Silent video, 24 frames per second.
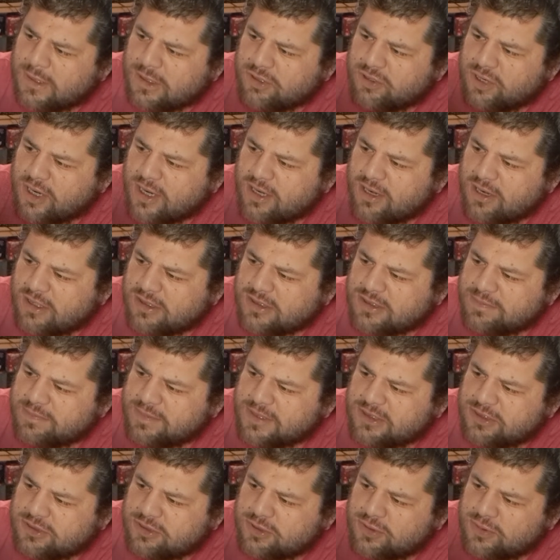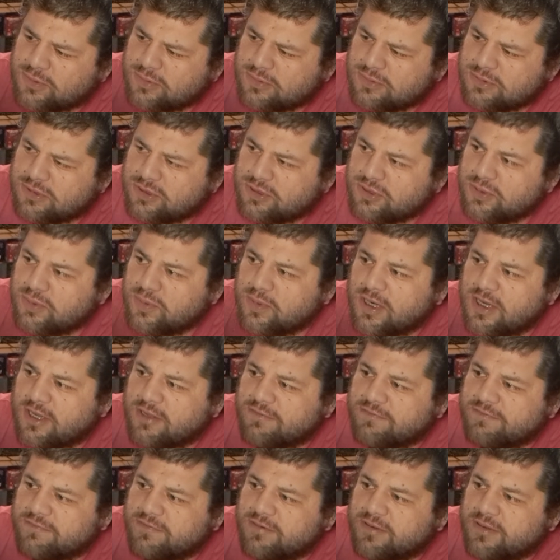Trying not to be too
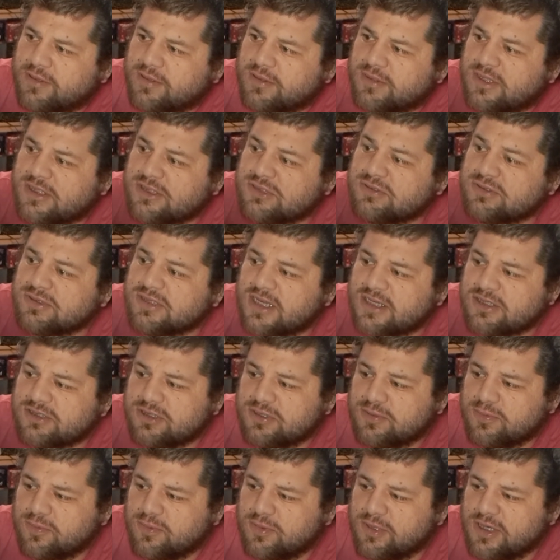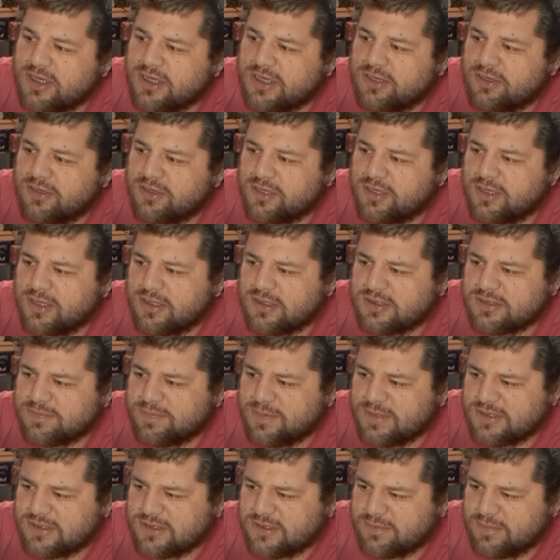rough. This one's actually a really good
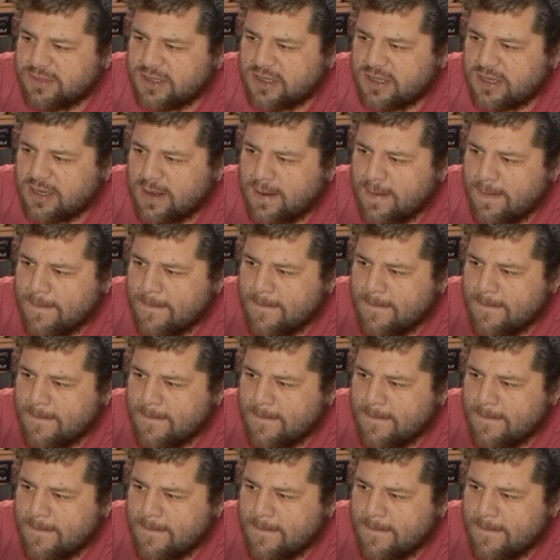specimen.